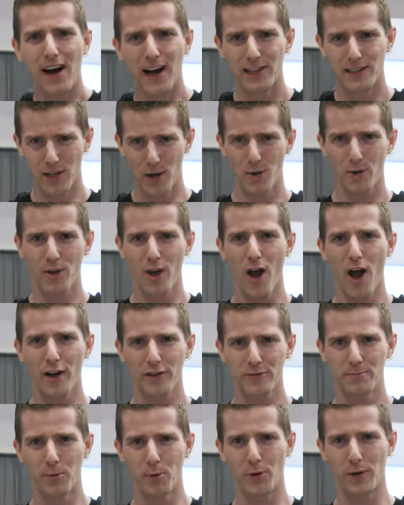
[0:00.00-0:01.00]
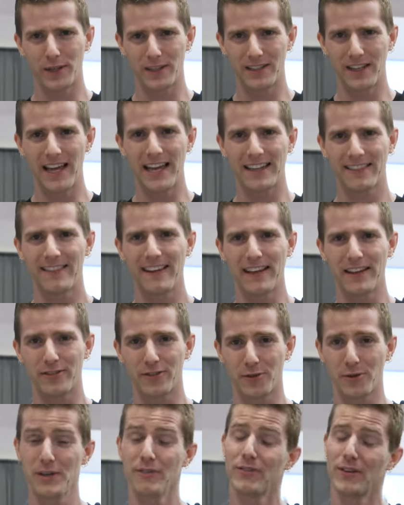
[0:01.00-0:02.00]
a low cost board like
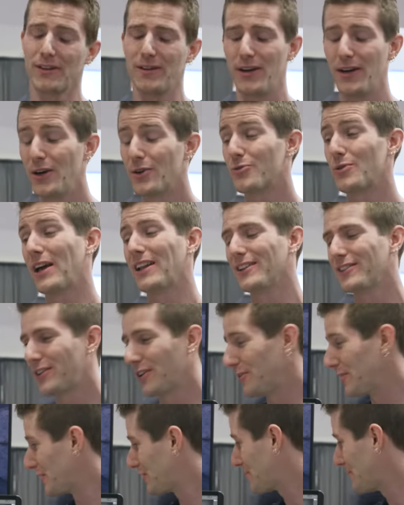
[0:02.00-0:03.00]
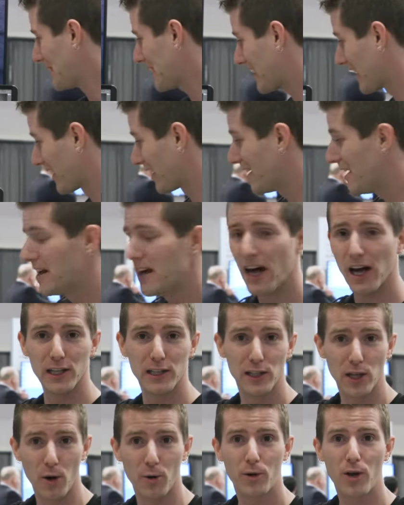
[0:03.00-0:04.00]
this, or even relatively speaking, a
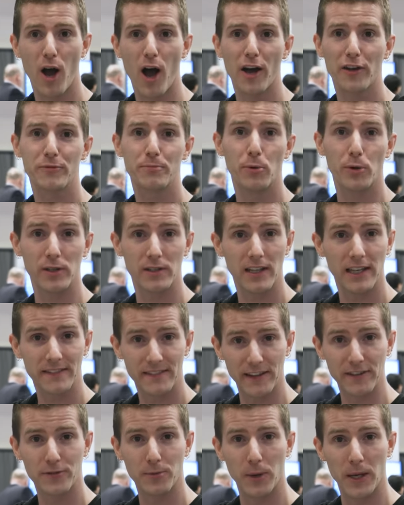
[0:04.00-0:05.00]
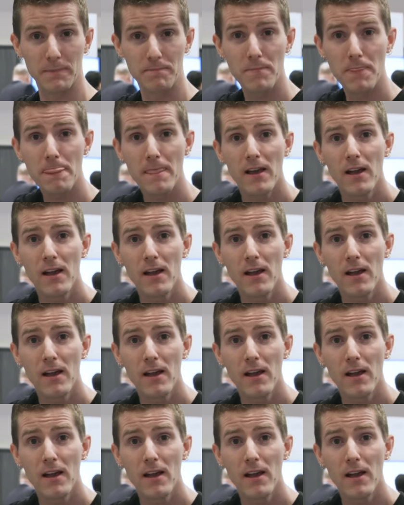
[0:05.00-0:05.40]
low cost board like this one?